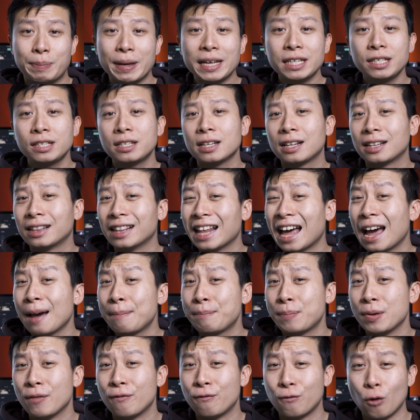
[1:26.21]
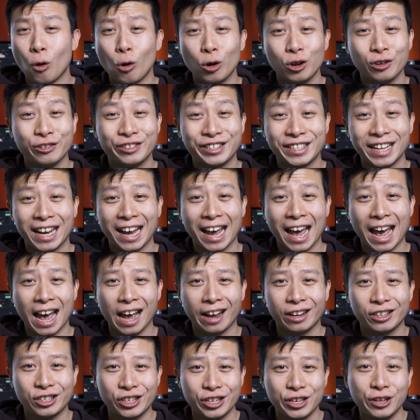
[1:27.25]
best to clap before you say
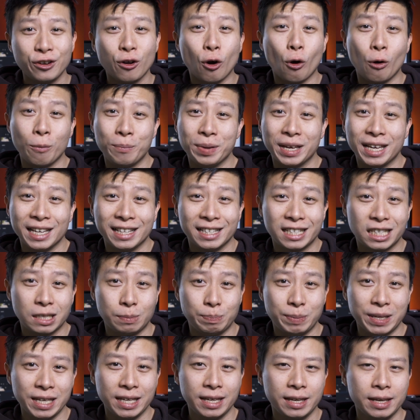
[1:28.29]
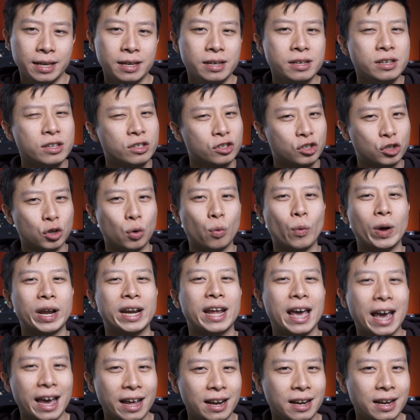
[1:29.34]
action or begin speaking, so
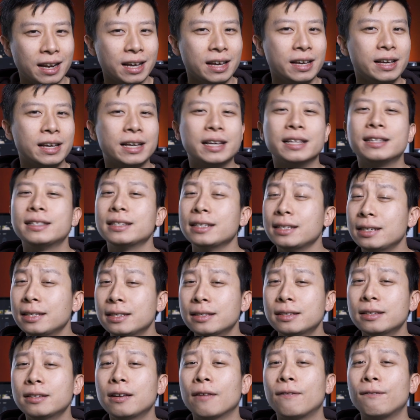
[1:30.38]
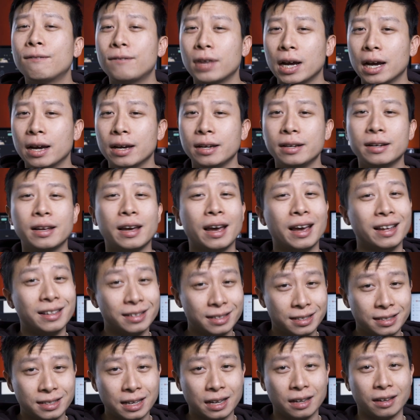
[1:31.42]
when editing, it's easy to find
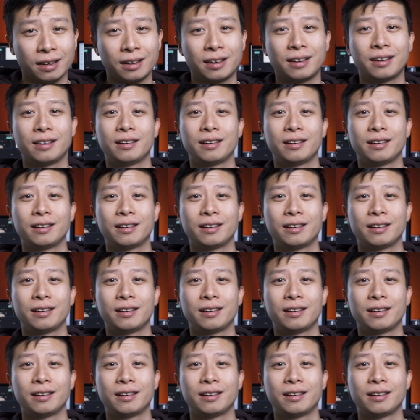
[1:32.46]
and sync.